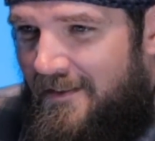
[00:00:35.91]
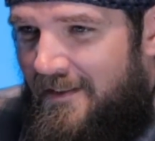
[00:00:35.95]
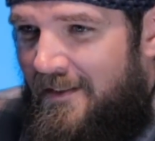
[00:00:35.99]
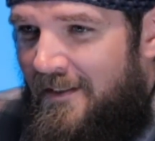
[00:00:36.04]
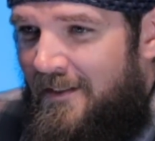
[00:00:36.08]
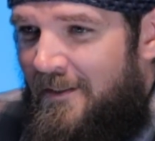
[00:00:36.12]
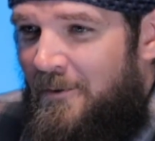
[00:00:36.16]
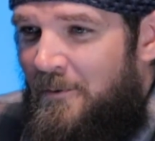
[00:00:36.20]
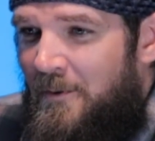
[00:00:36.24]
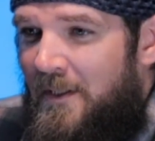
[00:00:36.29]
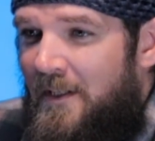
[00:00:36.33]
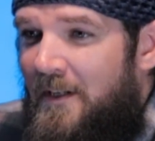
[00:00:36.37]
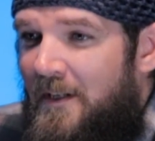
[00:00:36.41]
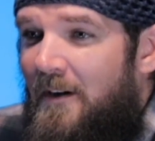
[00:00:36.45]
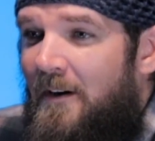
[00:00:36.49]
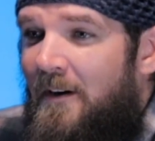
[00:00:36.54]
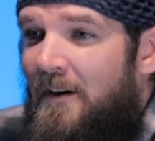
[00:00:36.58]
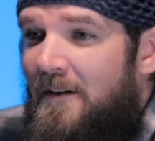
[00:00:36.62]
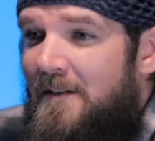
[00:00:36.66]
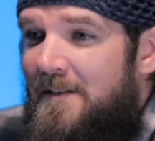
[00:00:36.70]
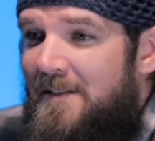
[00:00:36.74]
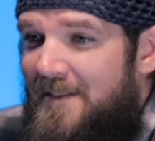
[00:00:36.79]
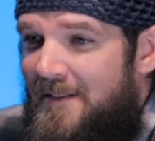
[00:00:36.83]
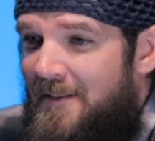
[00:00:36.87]
uh, what
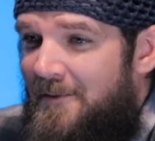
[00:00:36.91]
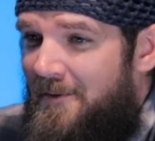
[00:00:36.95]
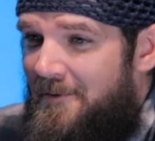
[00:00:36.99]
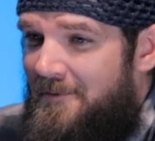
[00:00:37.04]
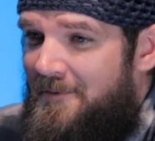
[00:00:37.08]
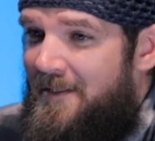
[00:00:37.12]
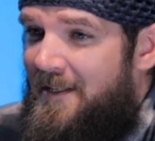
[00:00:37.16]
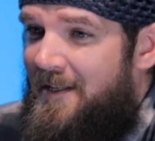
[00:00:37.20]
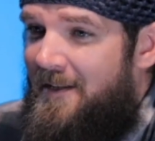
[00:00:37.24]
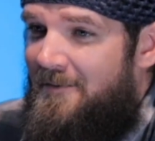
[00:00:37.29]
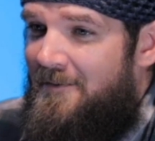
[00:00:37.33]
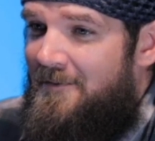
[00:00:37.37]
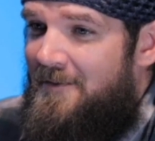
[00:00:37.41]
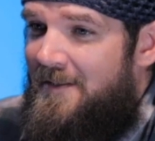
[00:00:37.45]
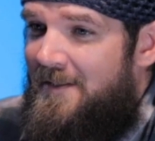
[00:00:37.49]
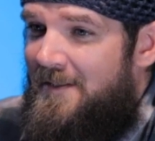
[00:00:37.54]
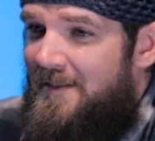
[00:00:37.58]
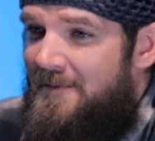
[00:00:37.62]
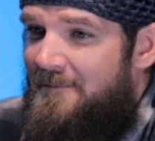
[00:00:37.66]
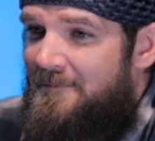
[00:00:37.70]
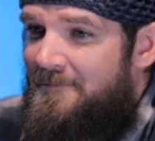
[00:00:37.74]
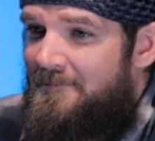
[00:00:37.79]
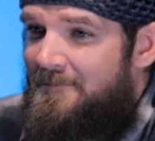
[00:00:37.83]
are solo togethers?